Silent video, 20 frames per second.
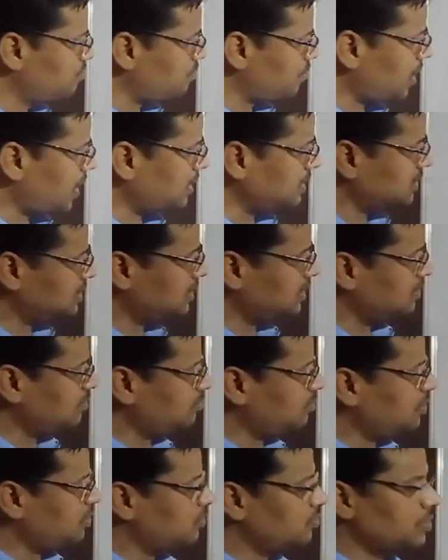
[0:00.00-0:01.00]
Minus 10
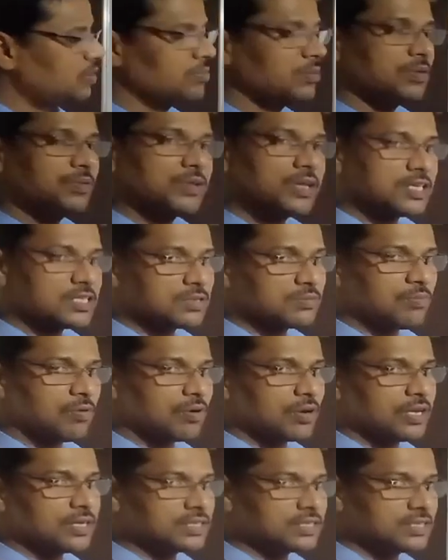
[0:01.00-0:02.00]
upon 12 will be the
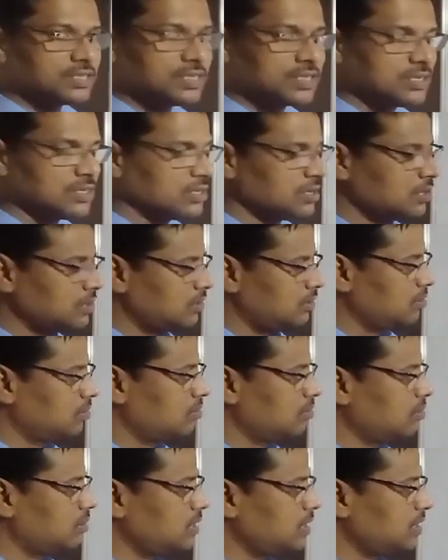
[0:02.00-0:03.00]
smallest.
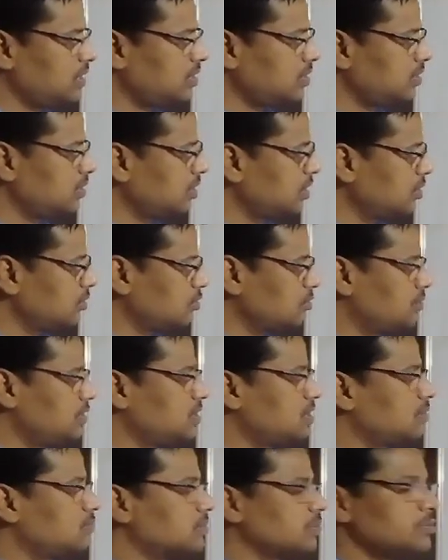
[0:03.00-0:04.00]
Got it? So which
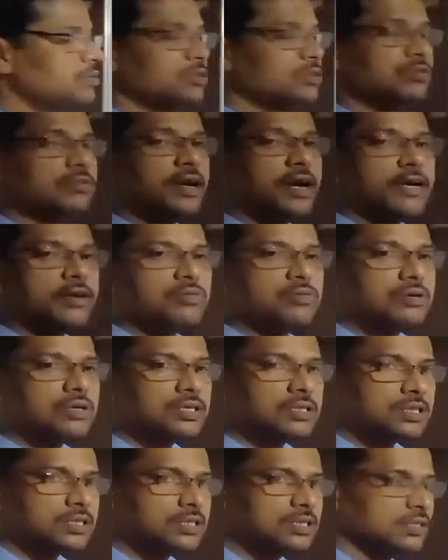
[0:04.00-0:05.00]
number we should write
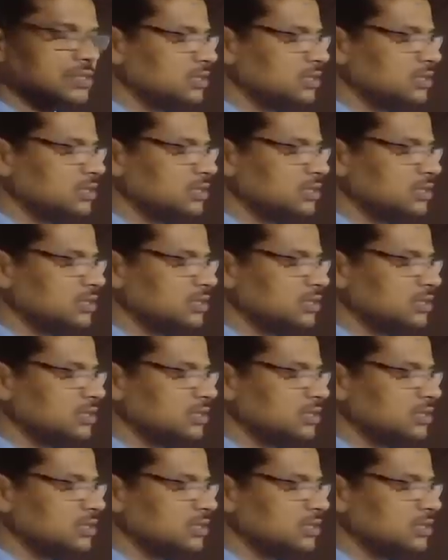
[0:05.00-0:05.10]
first?